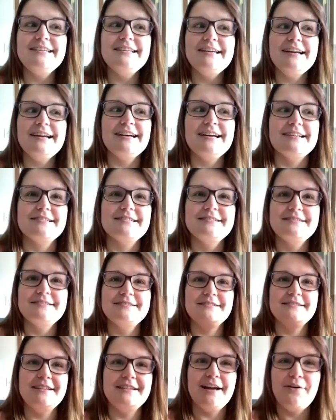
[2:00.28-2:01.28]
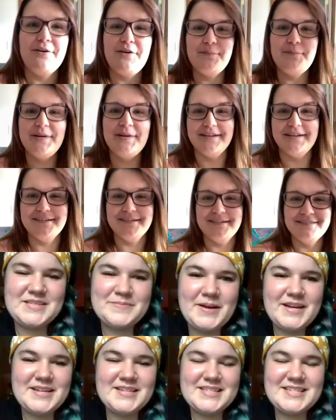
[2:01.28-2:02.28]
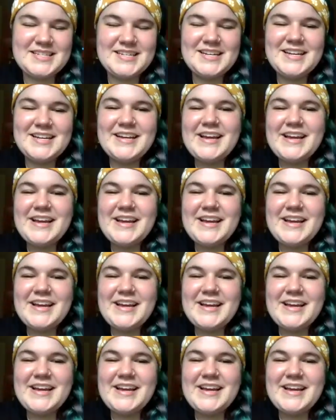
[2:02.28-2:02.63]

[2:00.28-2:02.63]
now I'm here. That's the best.